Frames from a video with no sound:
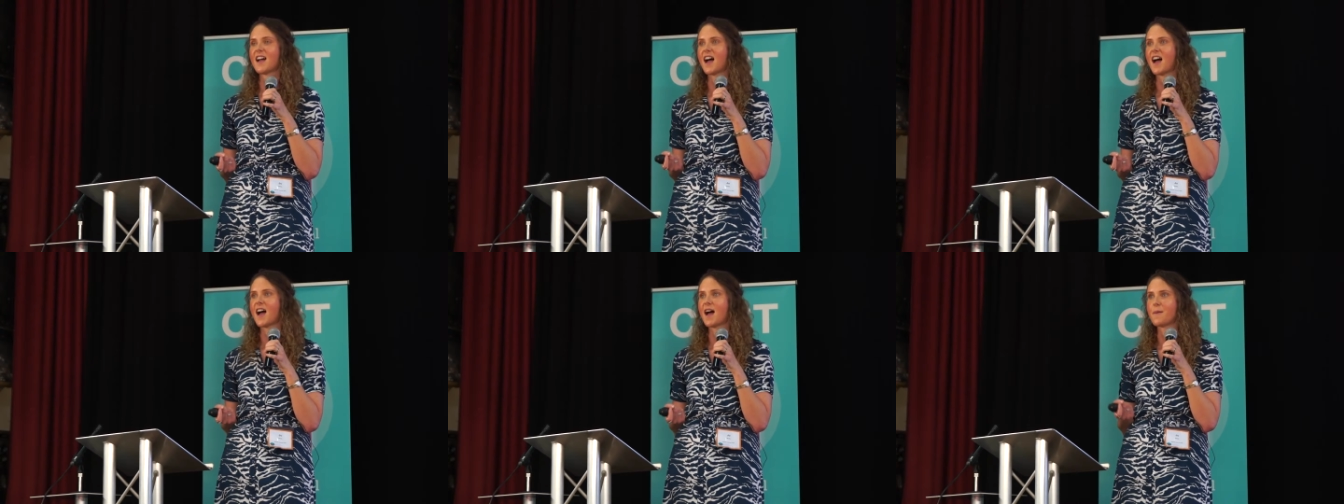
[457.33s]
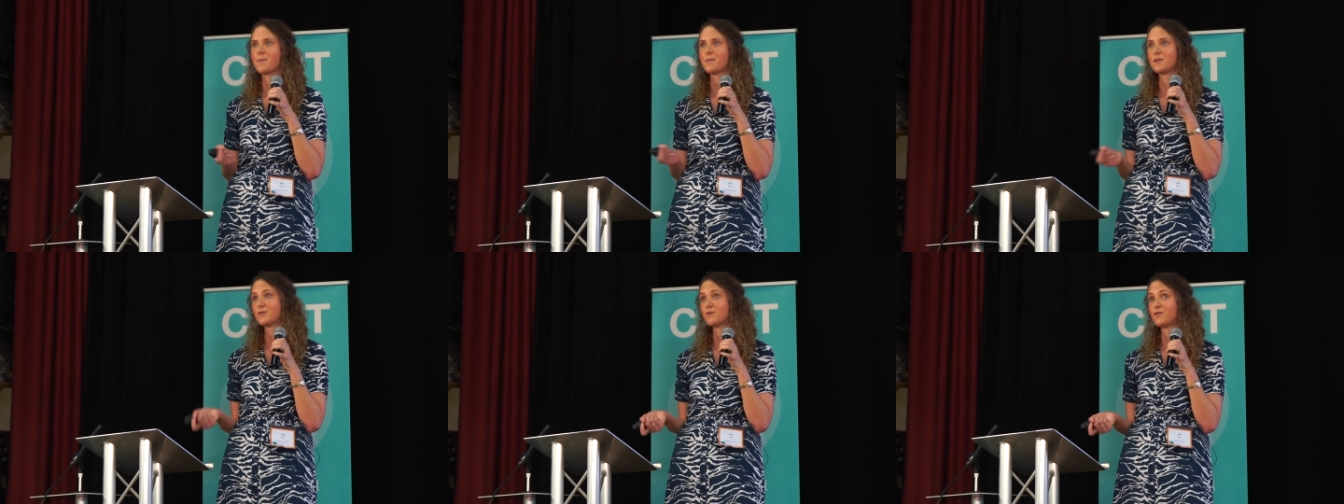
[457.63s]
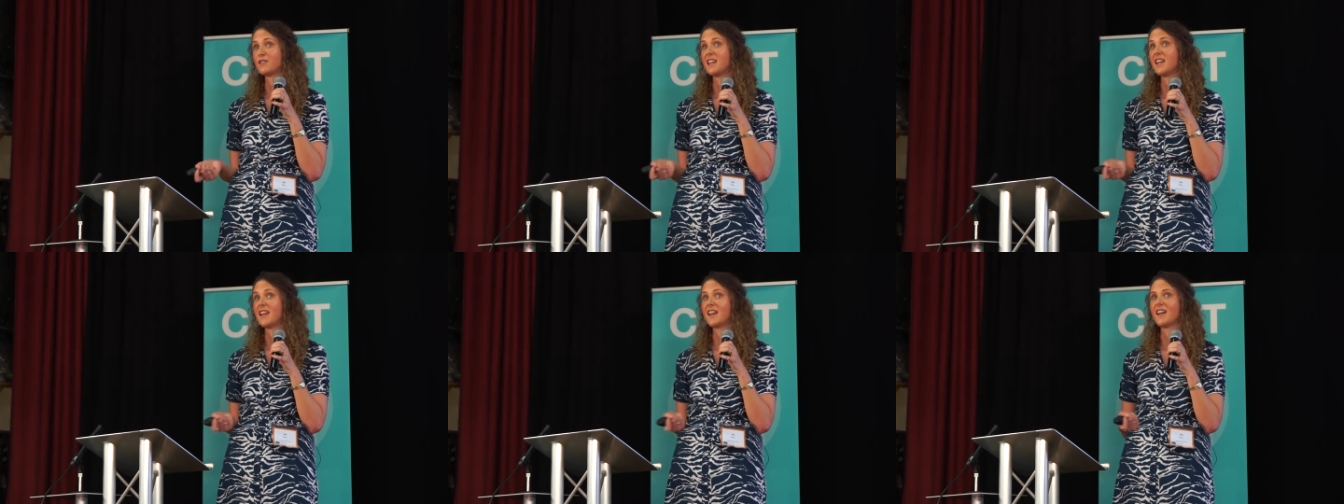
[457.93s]
It's
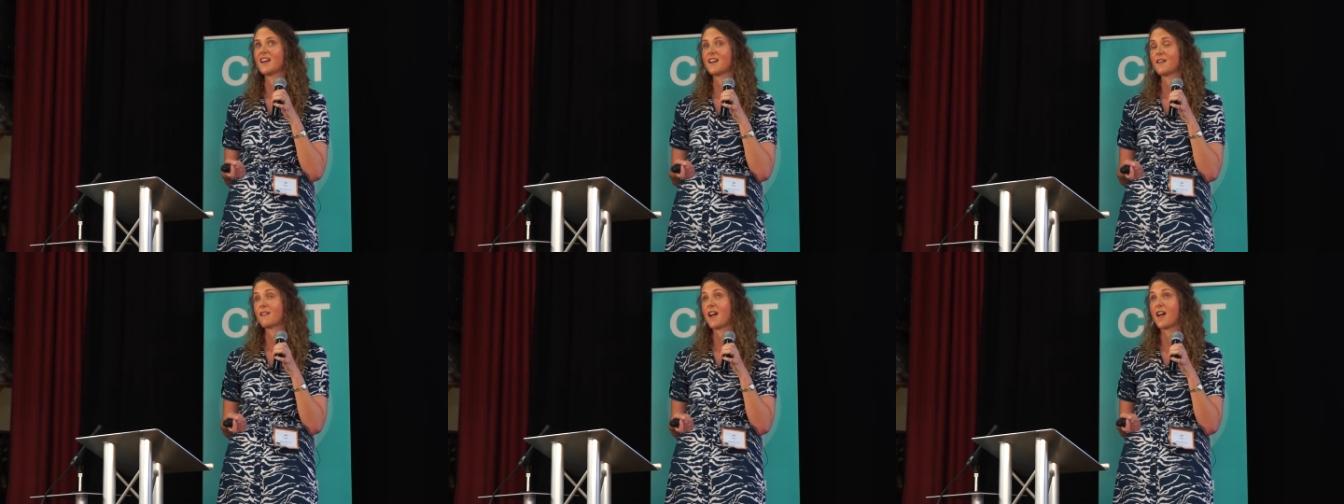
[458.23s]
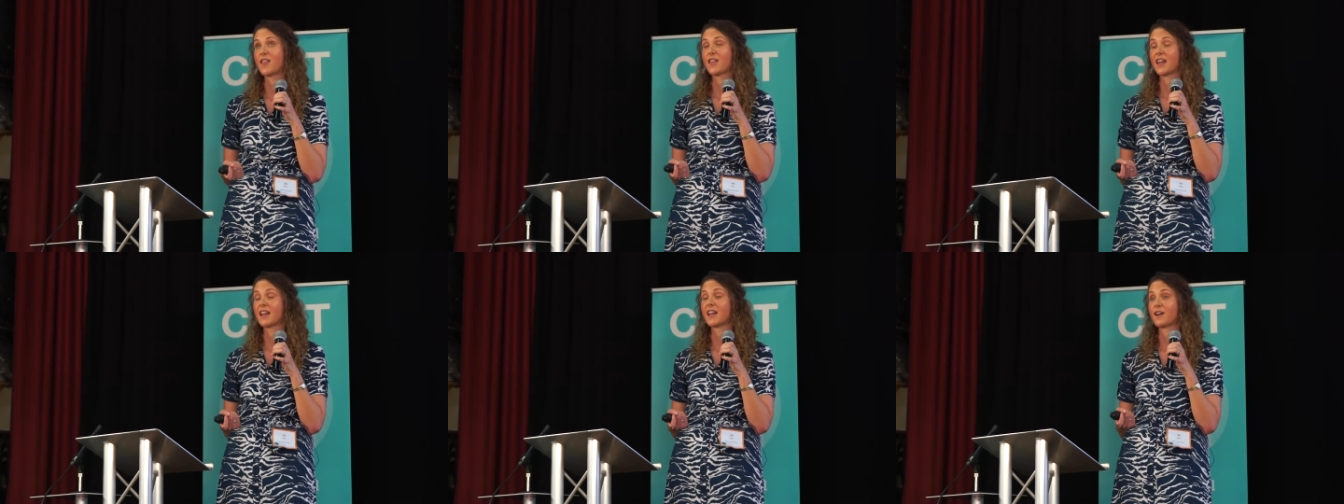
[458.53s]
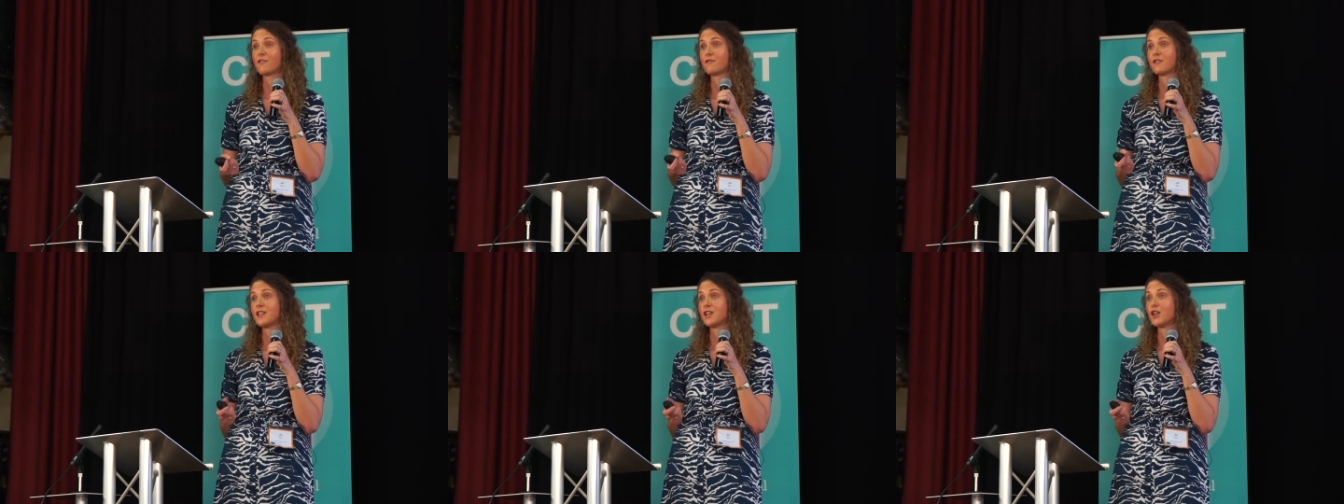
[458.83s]
really, I think,
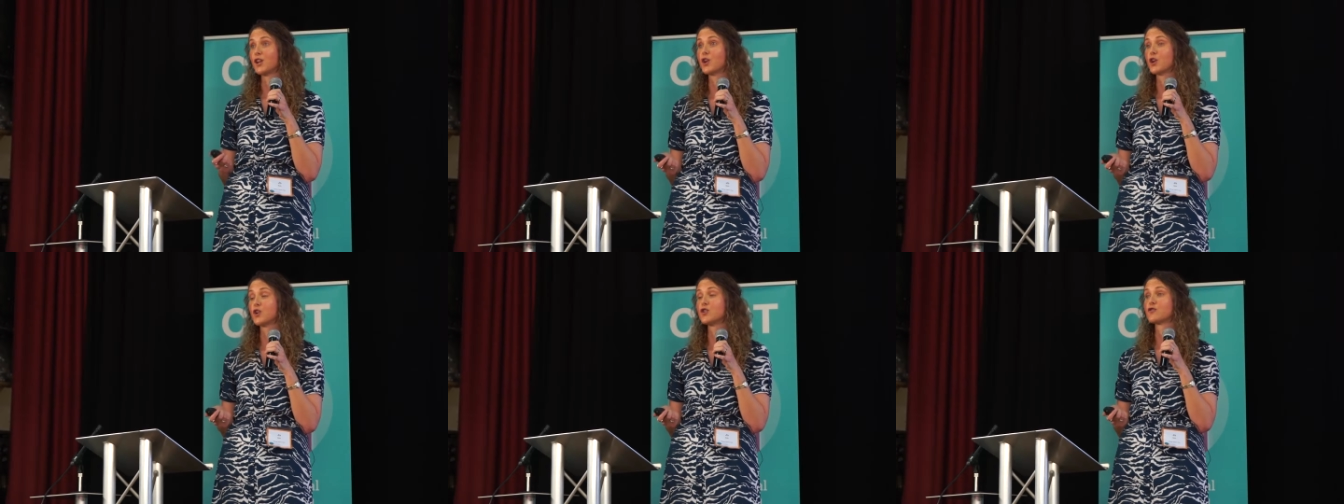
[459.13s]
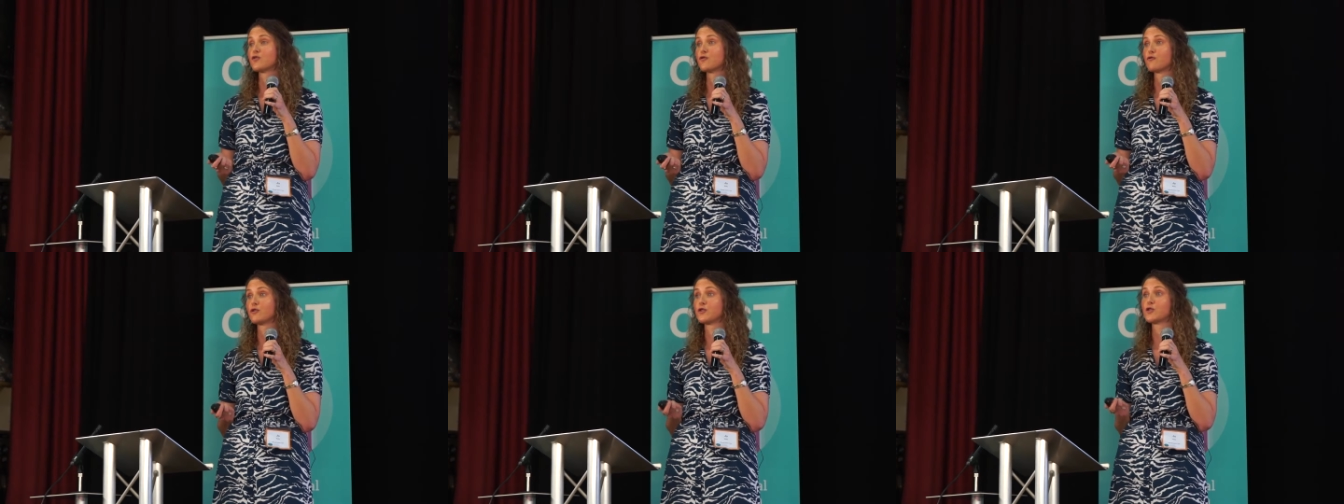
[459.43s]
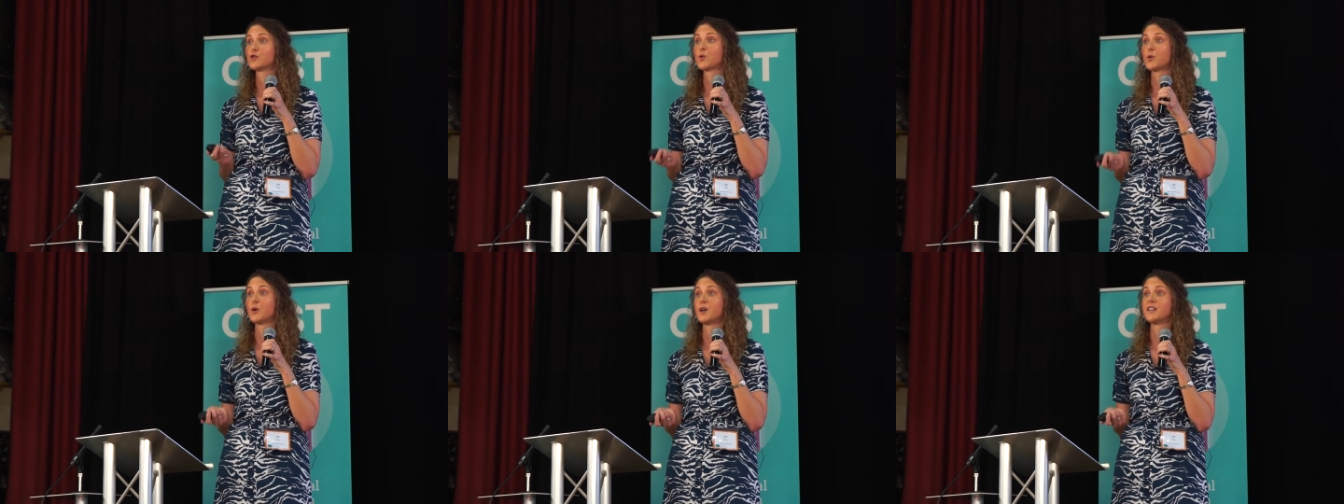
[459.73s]
a really good
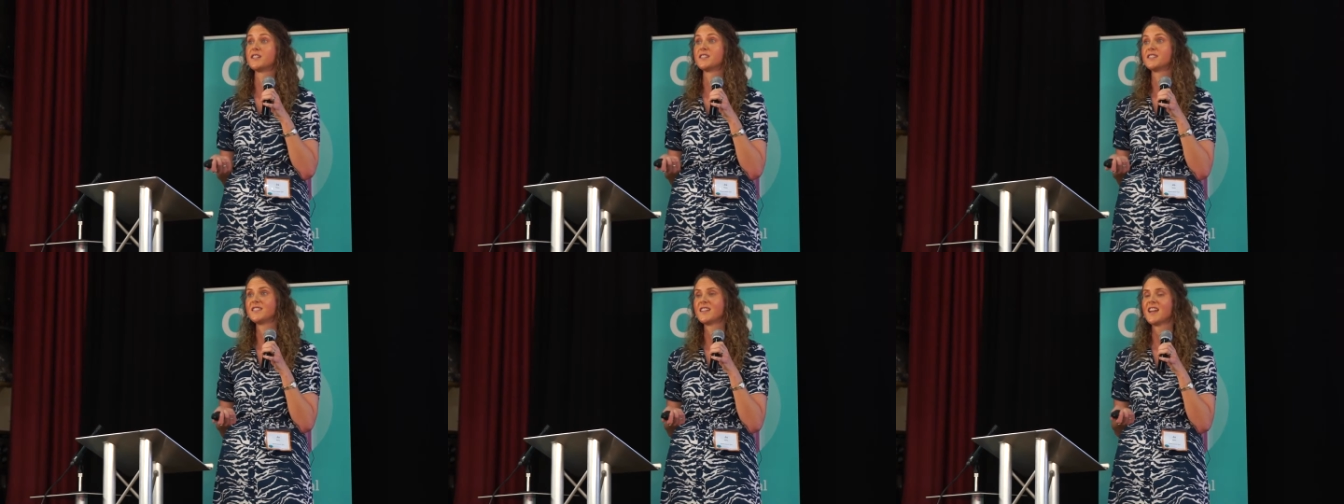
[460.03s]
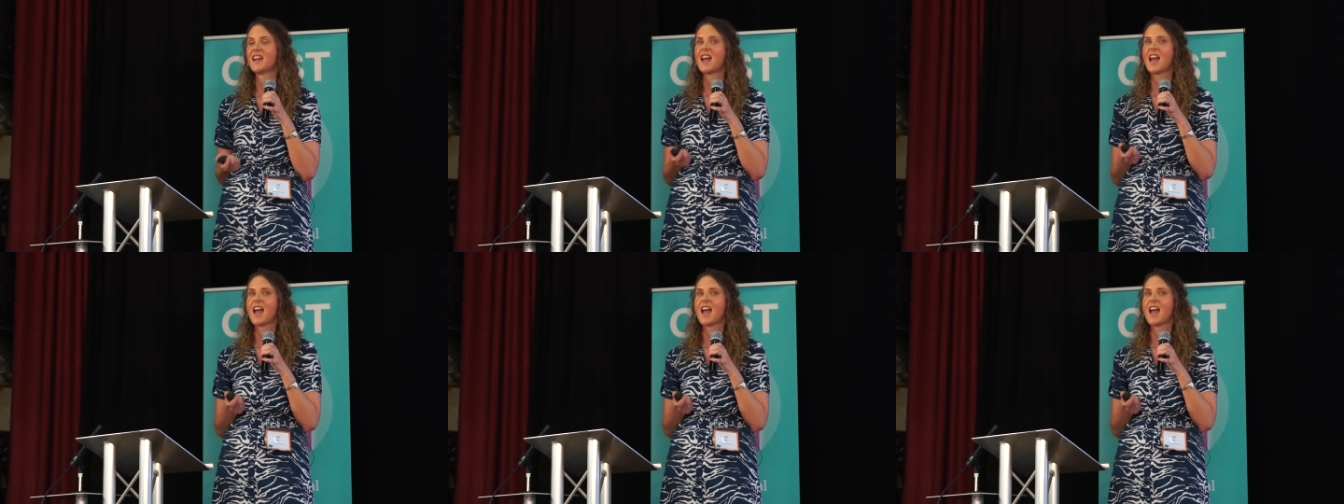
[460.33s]
resource